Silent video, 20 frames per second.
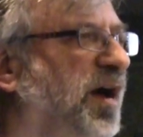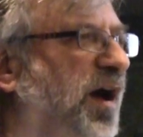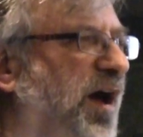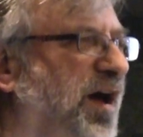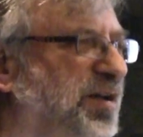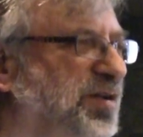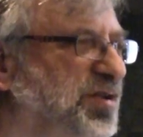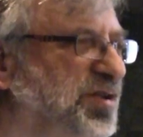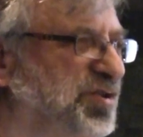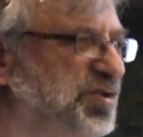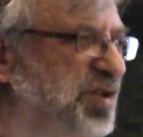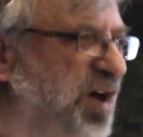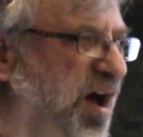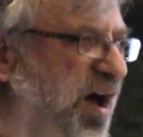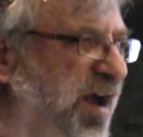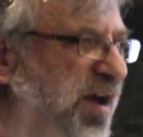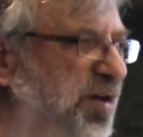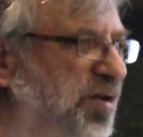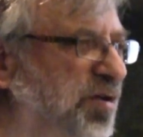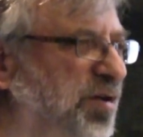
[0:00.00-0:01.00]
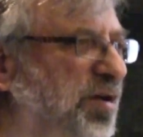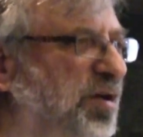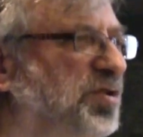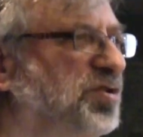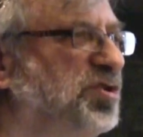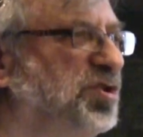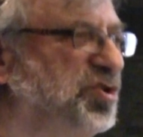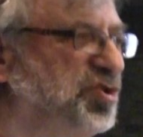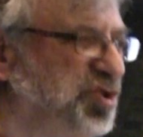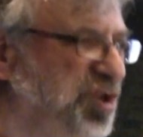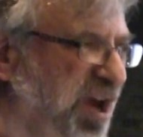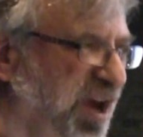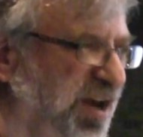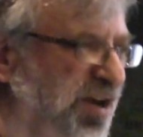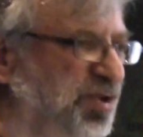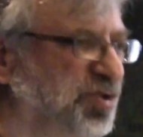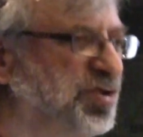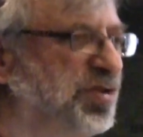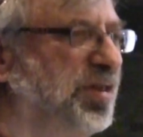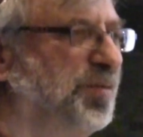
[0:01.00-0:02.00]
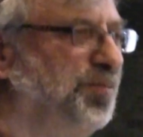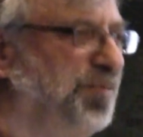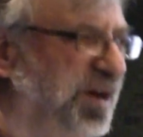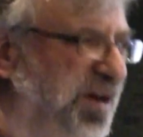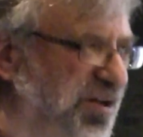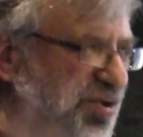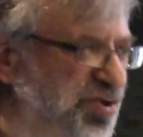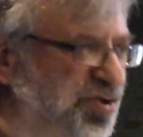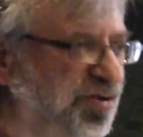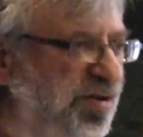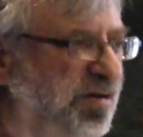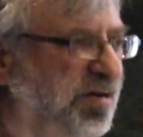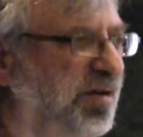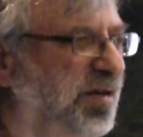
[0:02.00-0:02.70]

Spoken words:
a desire to change the picture,